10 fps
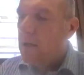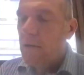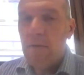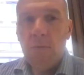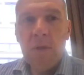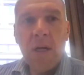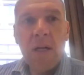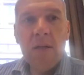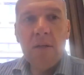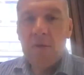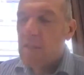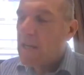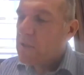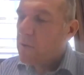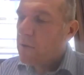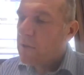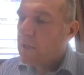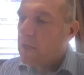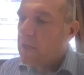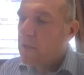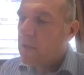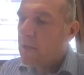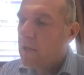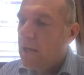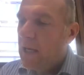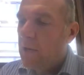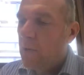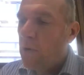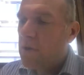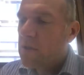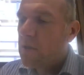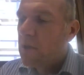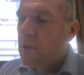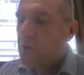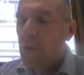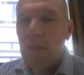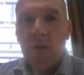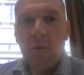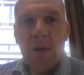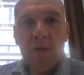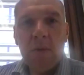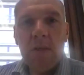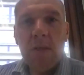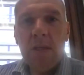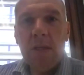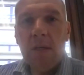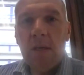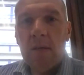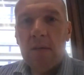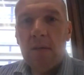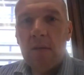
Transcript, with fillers: with the clinical science orientation in August 2023. Uh,